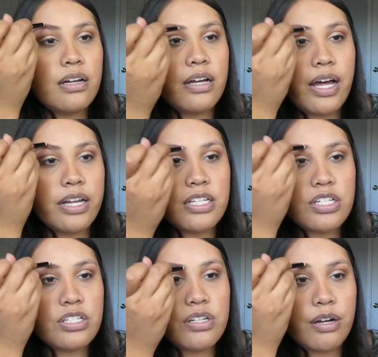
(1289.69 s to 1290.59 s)
had to
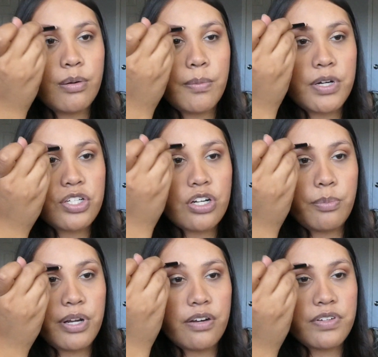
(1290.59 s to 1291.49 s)
I remember to
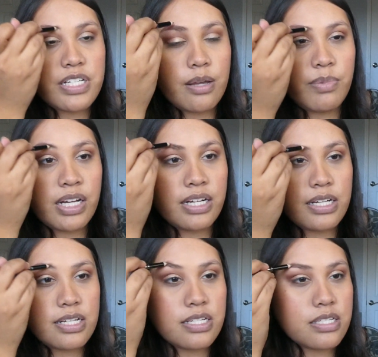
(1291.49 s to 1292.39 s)
sharpen it every time,
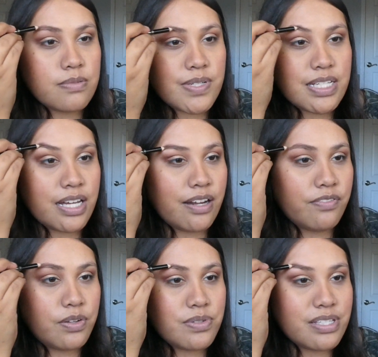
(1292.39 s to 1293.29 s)
because once again I've
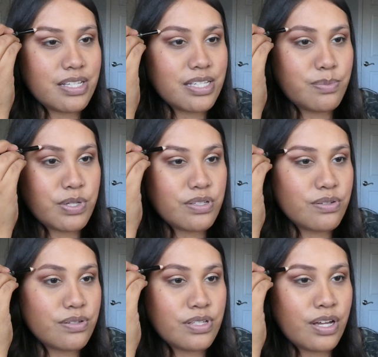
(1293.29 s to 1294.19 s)
used these
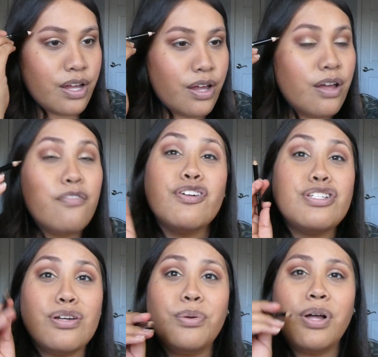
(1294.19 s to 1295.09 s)
pencils for
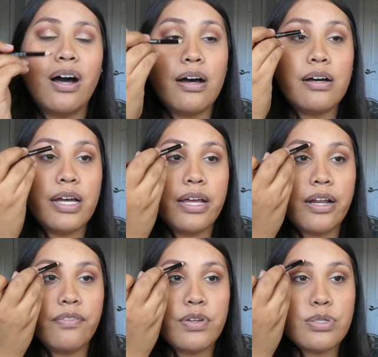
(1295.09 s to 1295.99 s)
so long and
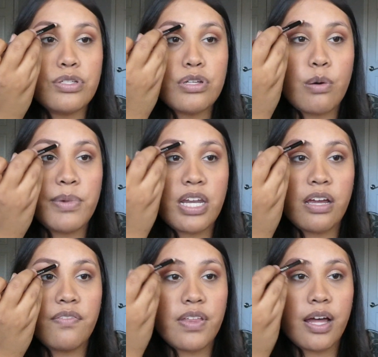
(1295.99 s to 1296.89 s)
I've used so many
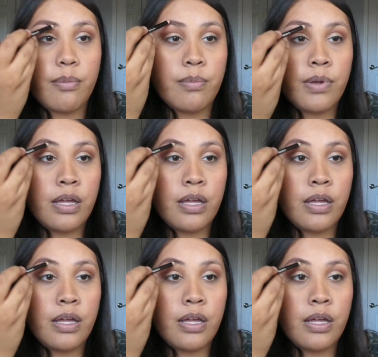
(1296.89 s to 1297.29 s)
of them.